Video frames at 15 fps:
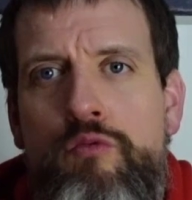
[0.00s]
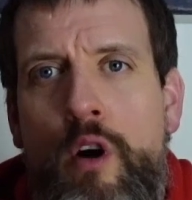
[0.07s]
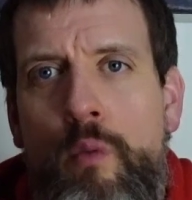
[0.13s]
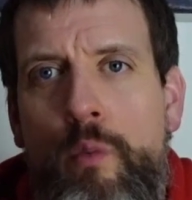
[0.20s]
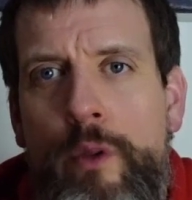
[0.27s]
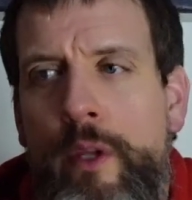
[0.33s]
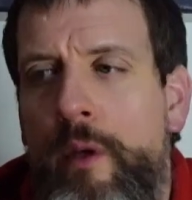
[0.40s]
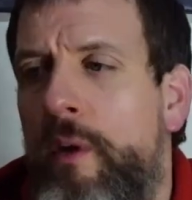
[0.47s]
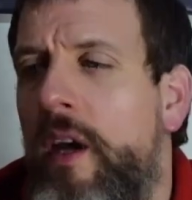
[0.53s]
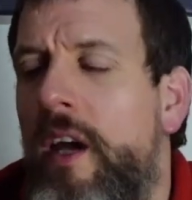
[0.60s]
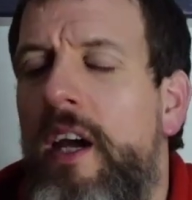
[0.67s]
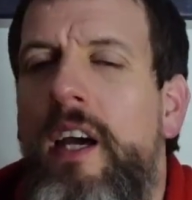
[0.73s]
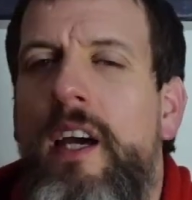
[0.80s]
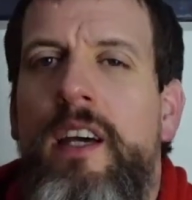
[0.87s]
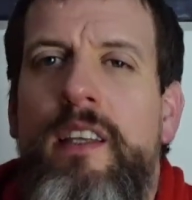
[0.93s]
wrong with you?
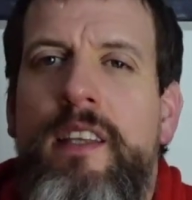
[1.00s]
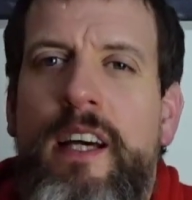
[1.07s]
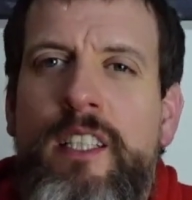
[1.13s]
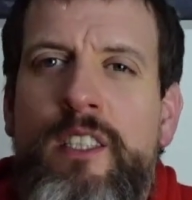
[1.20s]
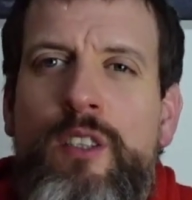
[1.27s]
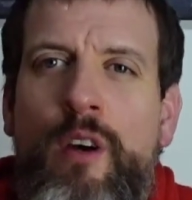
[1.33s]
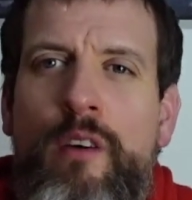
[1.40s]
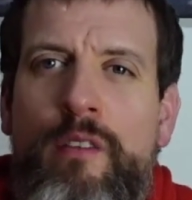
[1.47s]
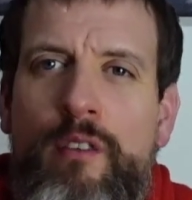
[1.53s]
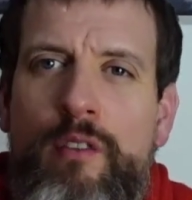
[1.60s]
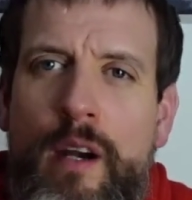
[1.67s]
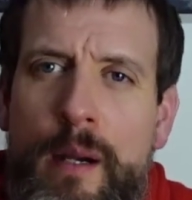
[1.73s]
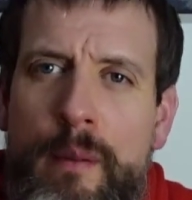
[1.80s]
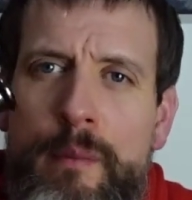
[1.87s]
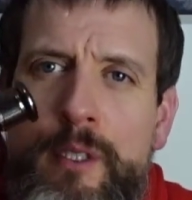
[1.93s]
That's got the
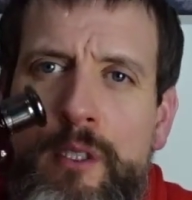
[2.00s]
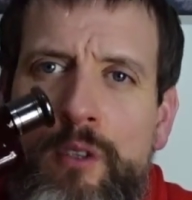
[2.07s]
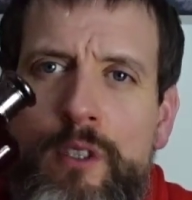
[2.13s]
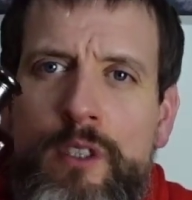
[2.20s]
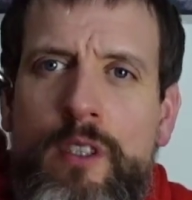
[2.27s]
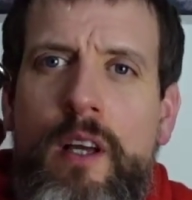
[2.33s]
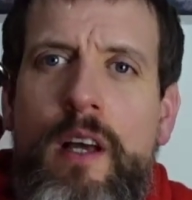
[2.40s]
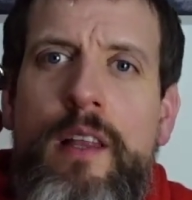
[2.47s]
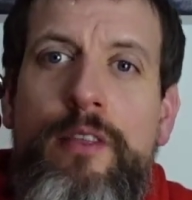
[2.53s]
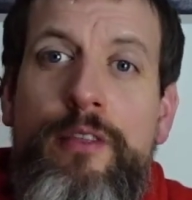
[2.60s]
cranberries in it.